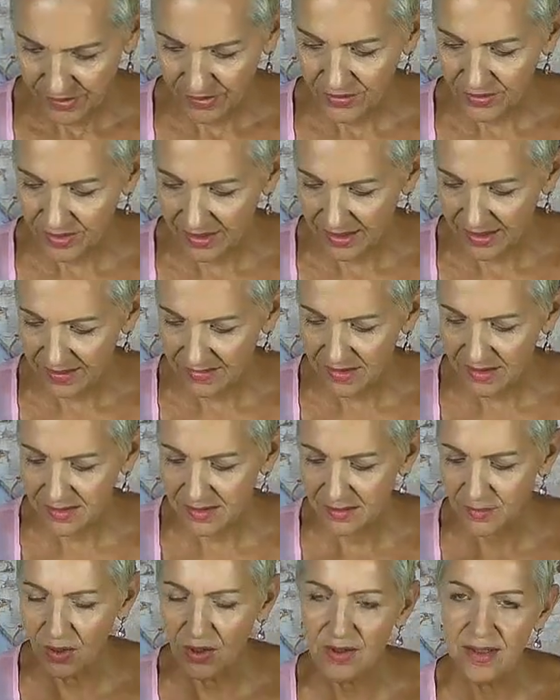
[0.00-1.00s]
Okay, there's
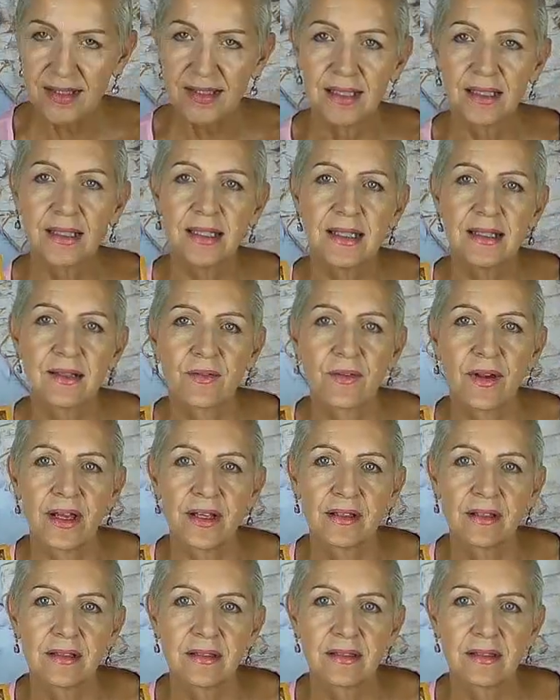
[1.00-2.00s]
some hostilities
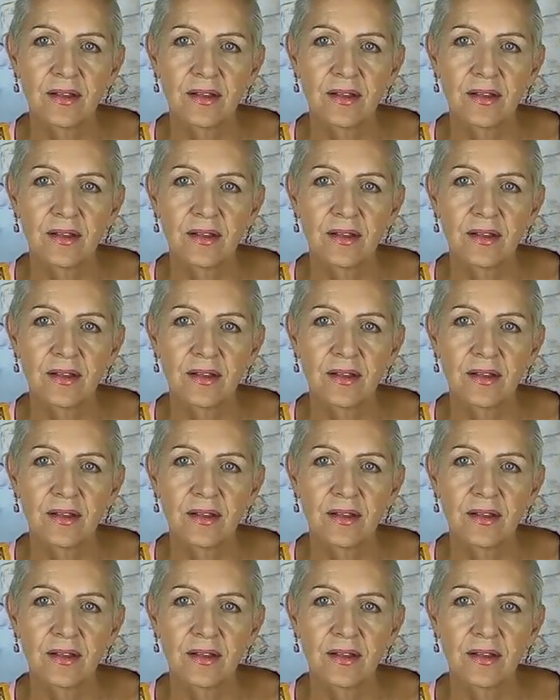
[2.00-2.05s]
around it.